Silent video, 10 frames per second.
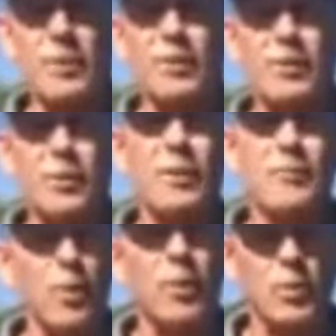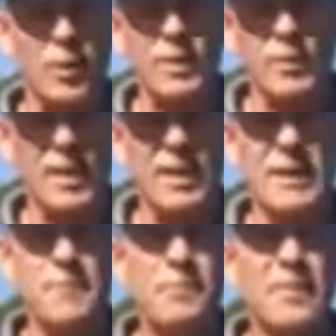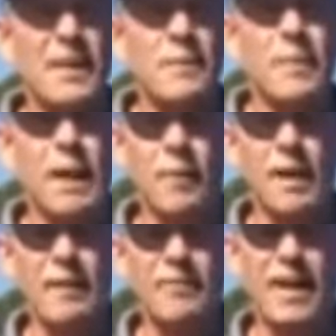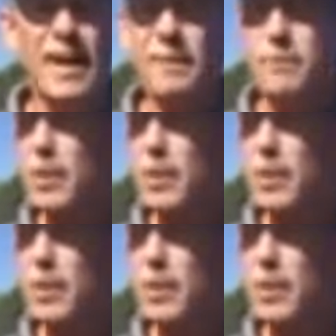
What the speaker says: the 34-21. But what I find pretty